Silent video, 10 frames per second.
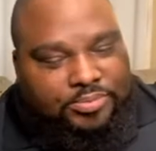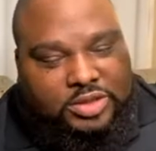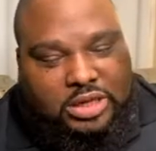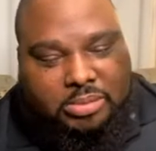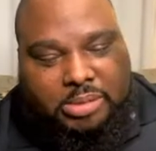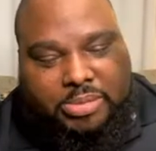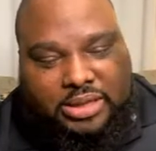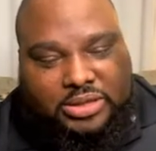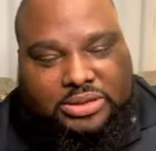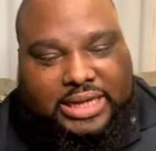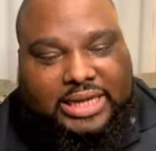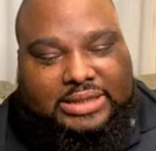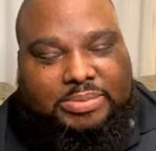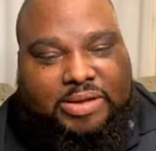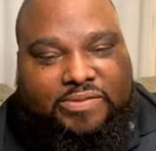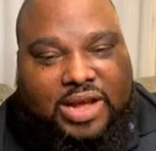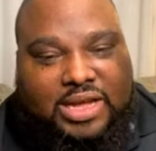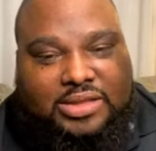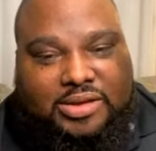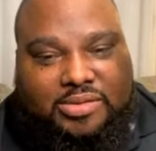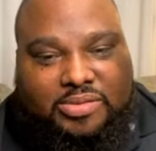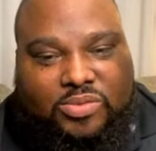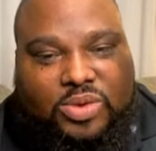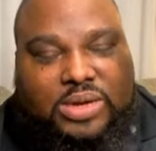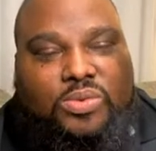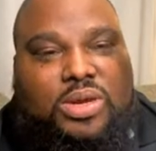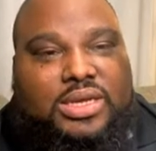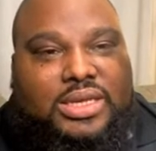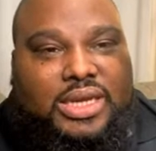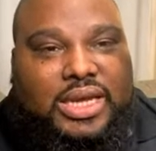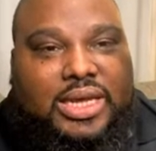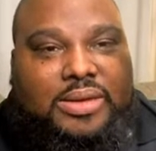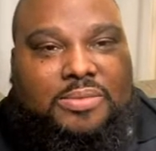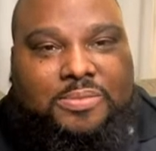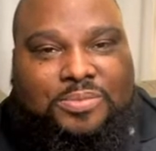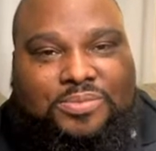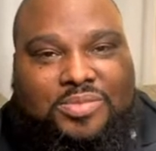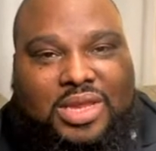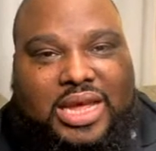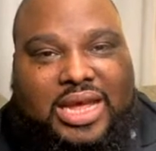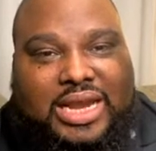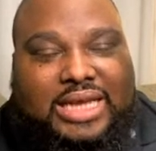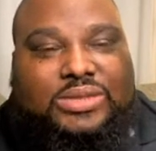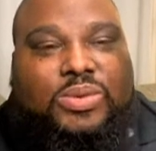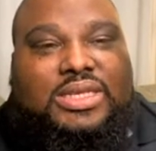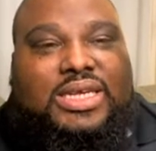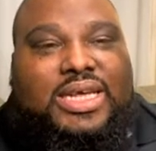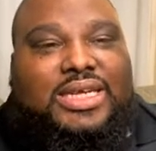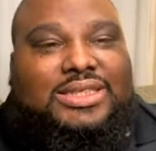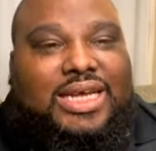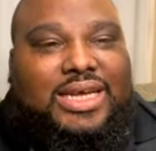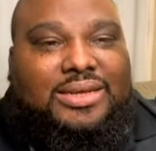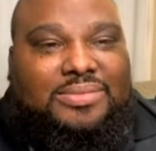my mother used to ask my father what he wanted to eat, and that's what the kids ate,